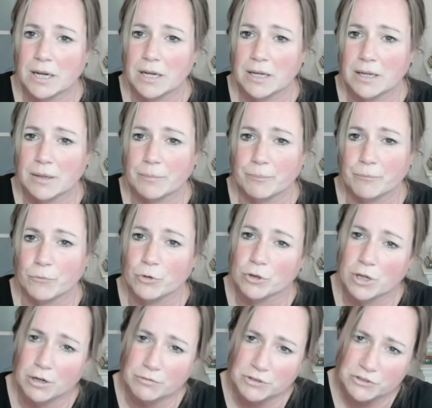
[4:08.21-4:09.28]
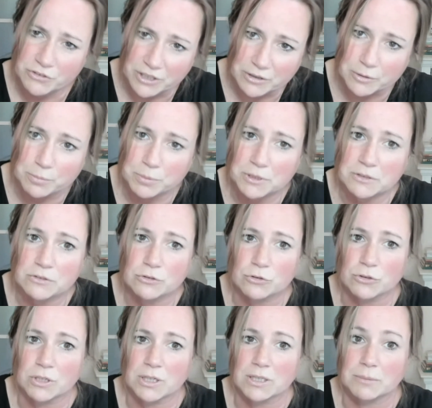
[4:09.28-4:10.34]
We'll cover therapies
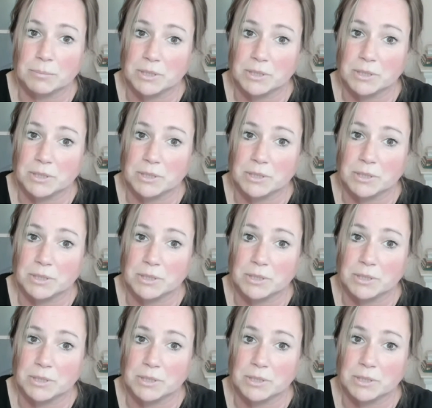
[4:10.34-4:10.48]
currently